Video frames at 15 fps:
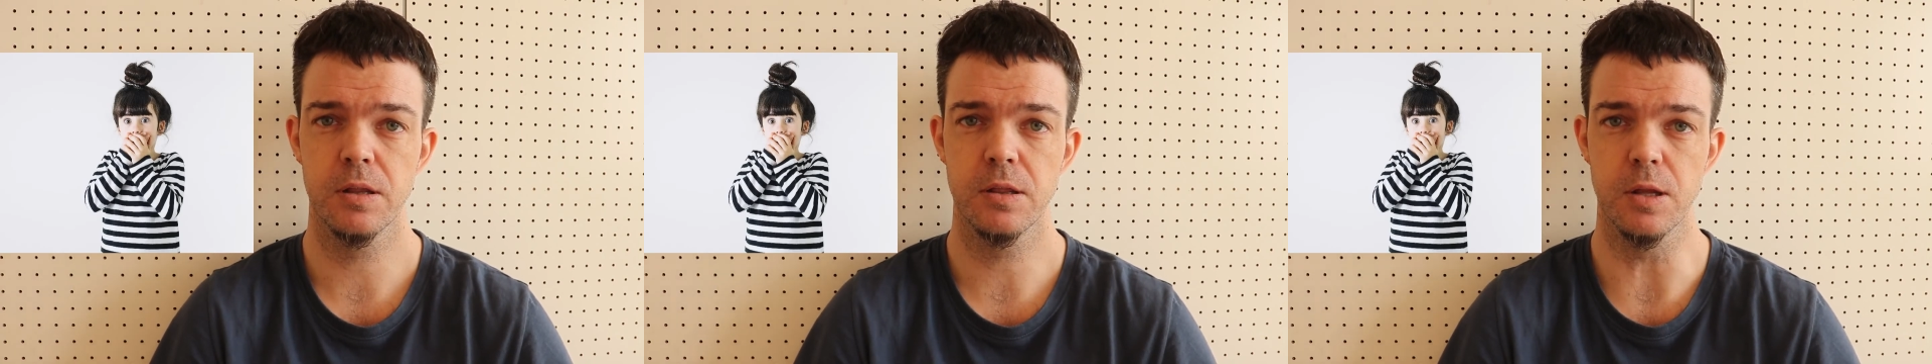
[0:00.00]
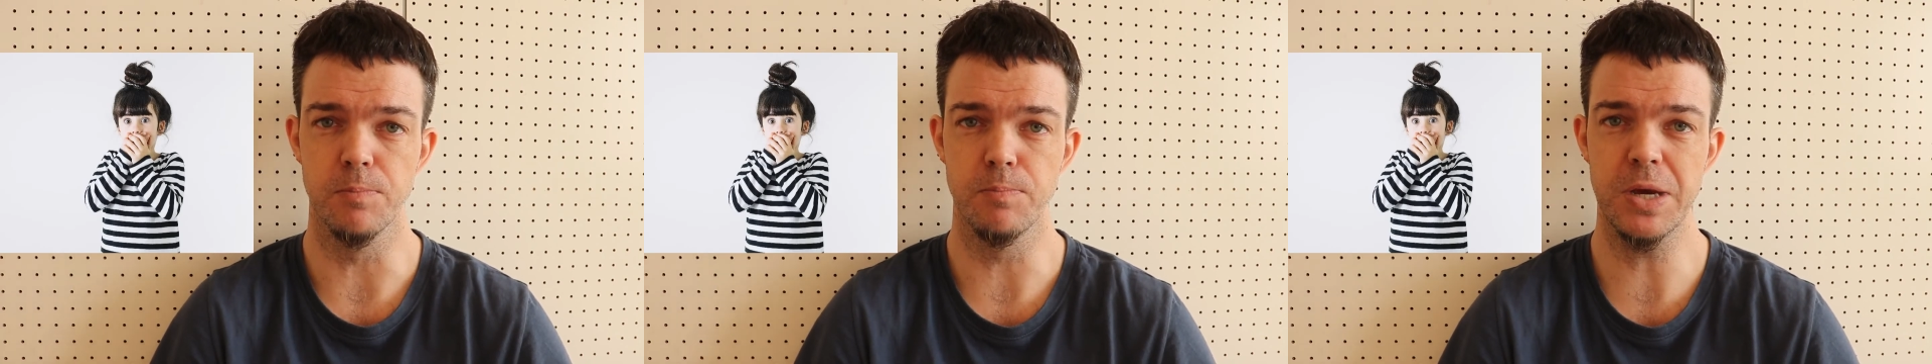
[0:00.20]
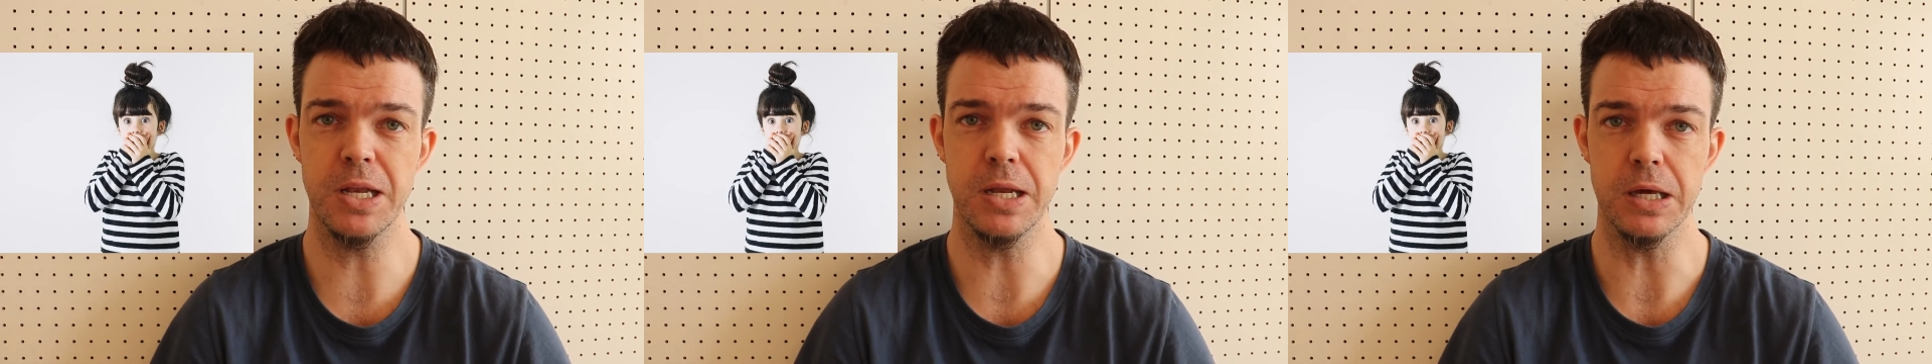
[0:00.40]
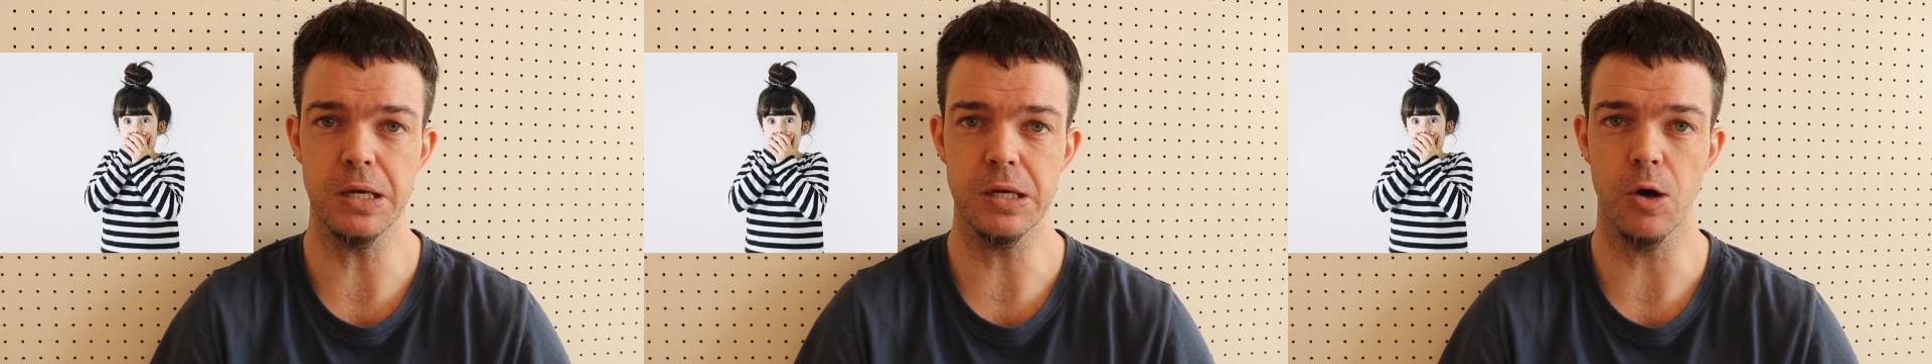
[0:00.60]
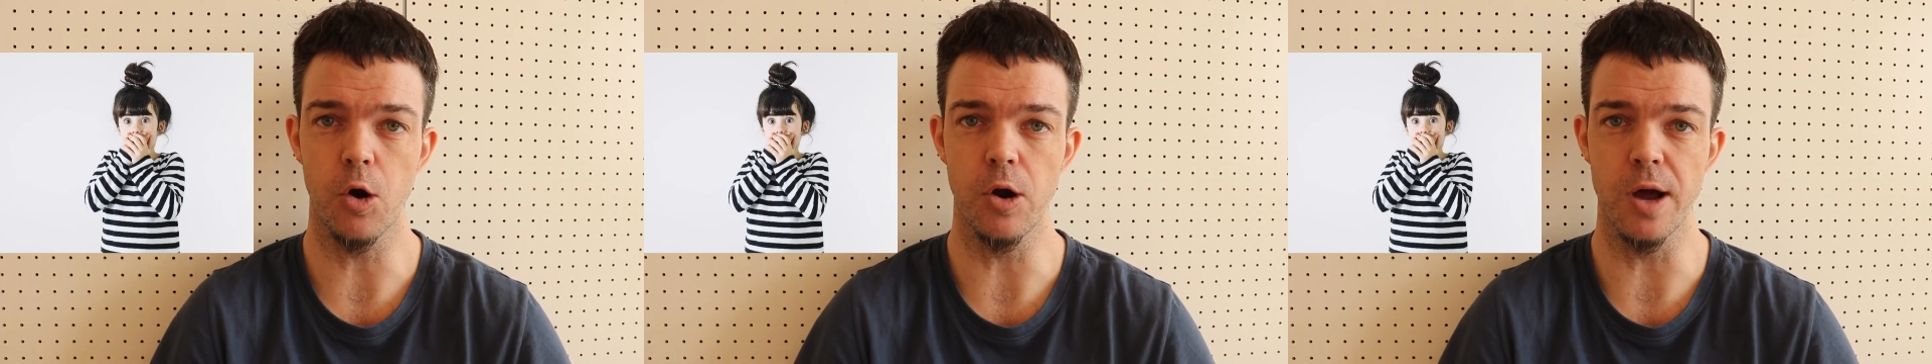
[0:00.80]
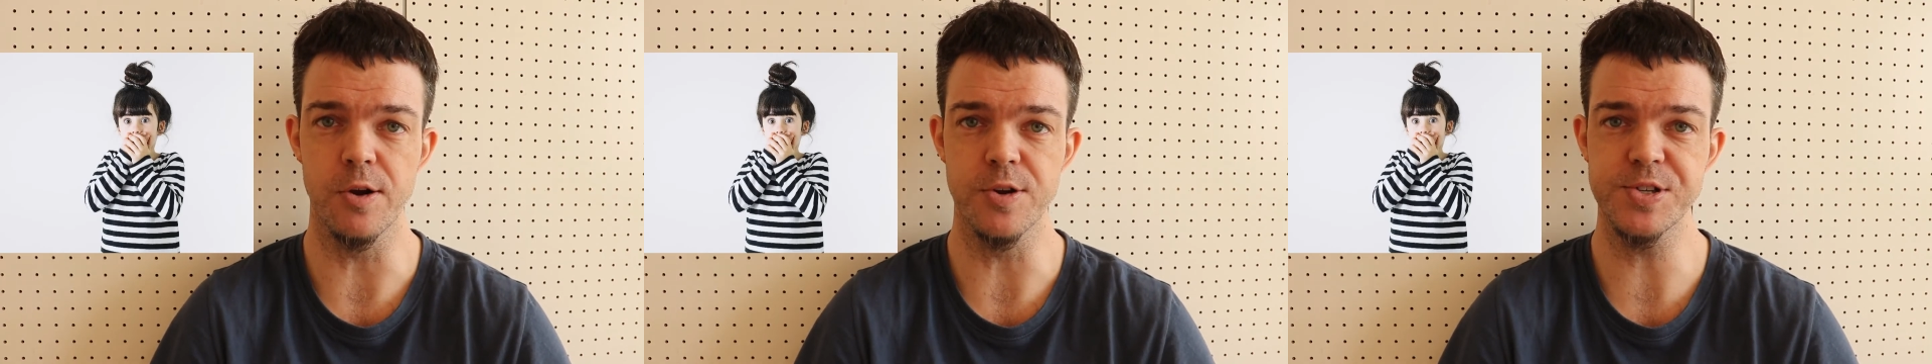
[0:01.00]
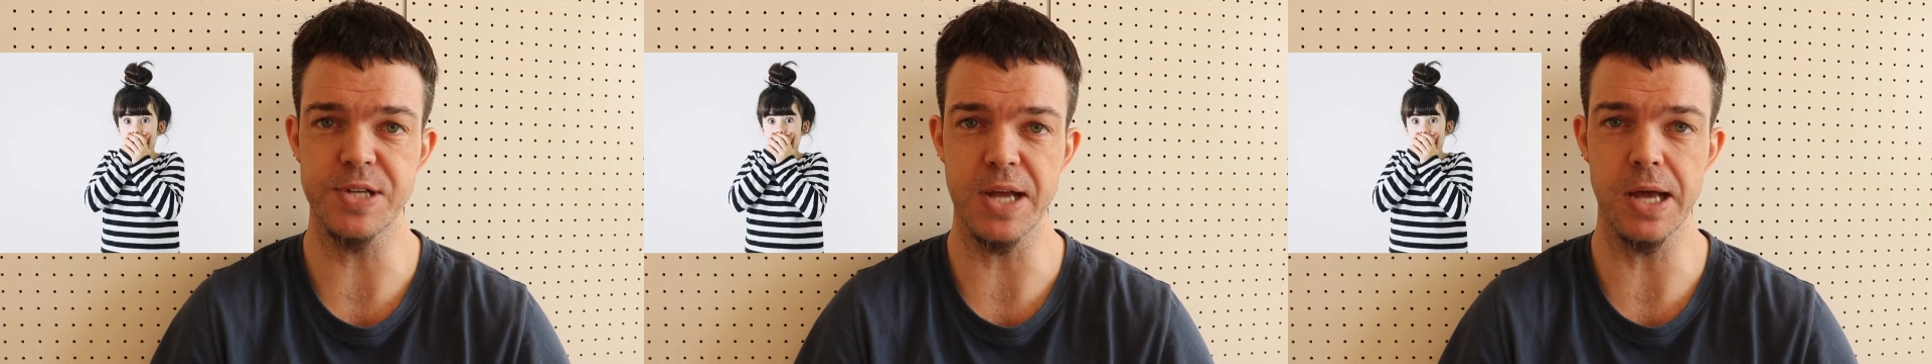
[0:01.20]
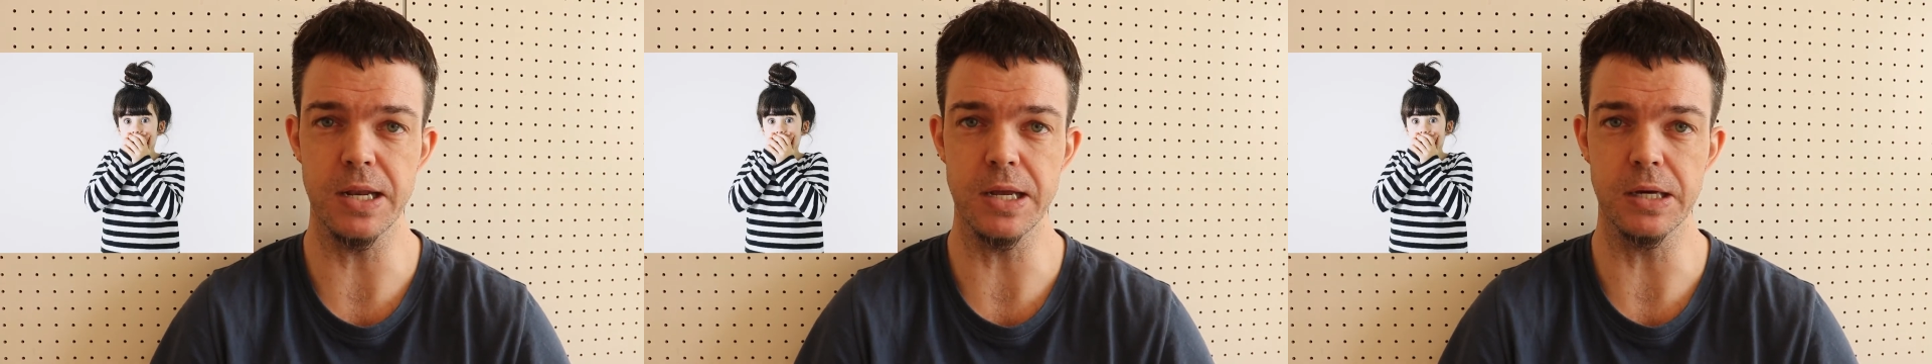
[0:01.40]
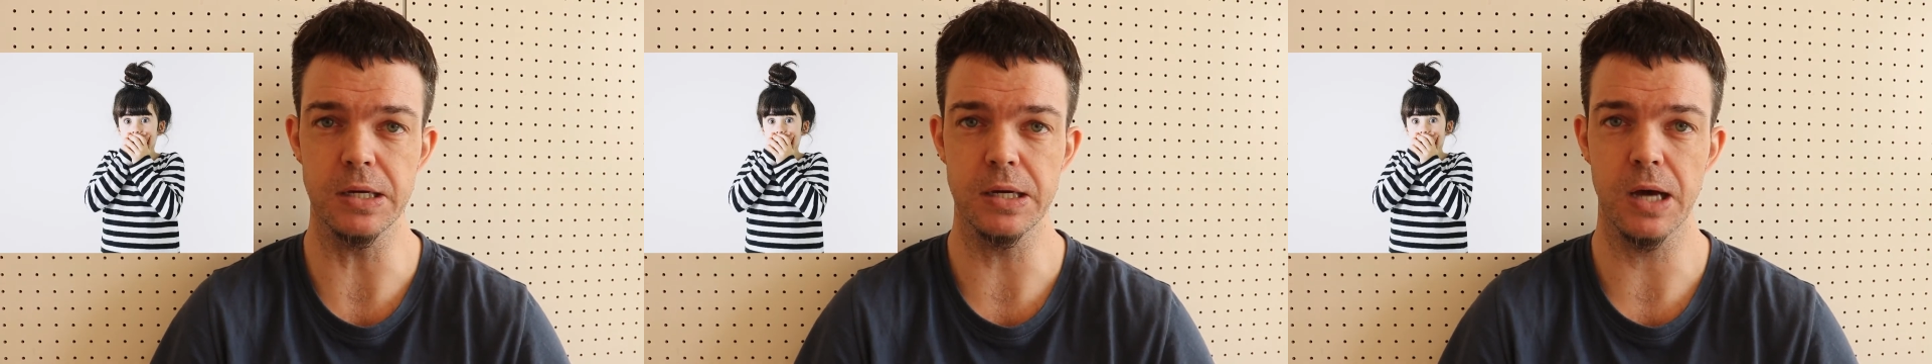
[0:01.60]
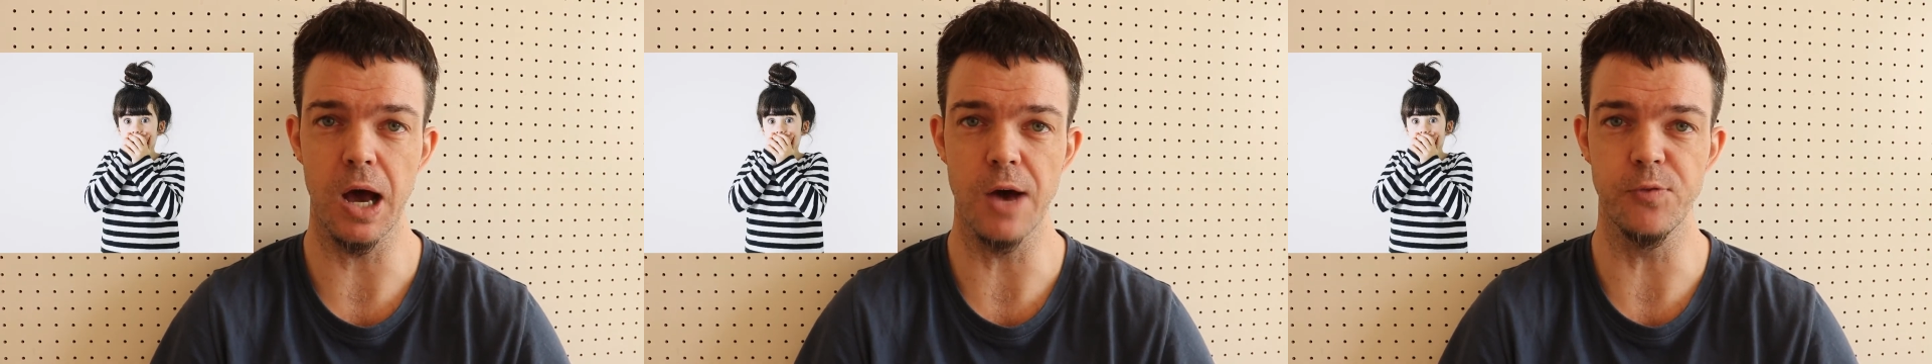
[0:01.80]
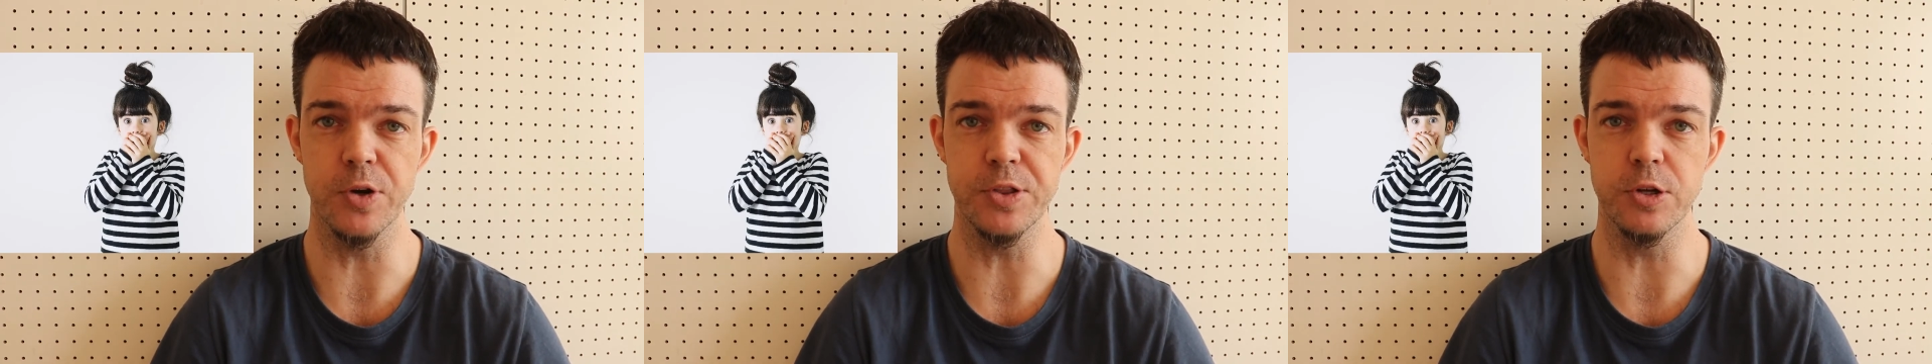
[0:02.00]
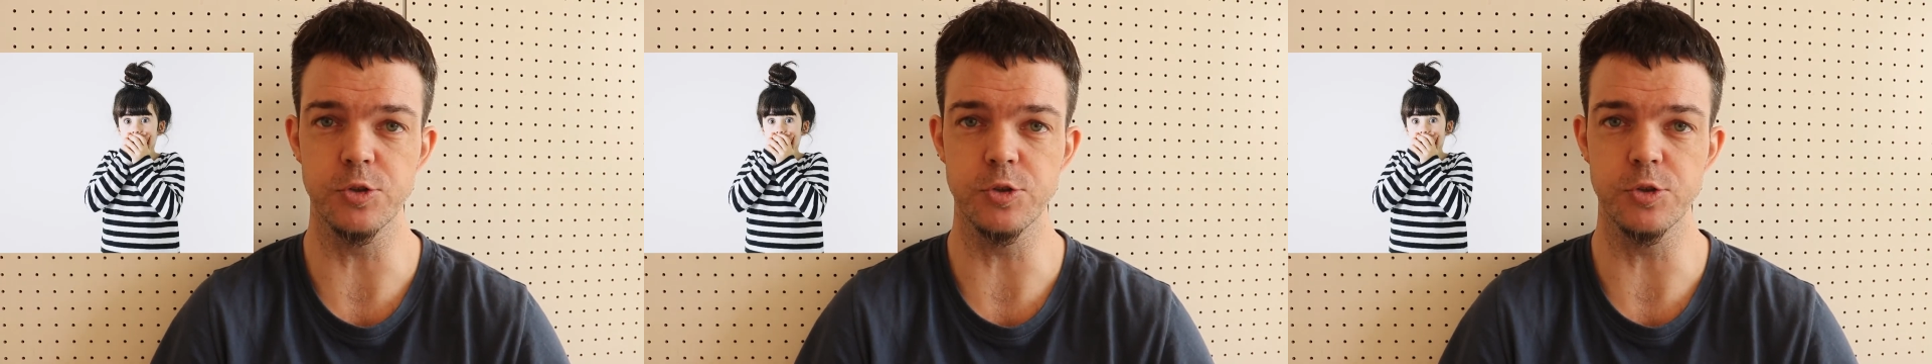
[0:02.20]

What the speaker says: the meaning or understanding of what they're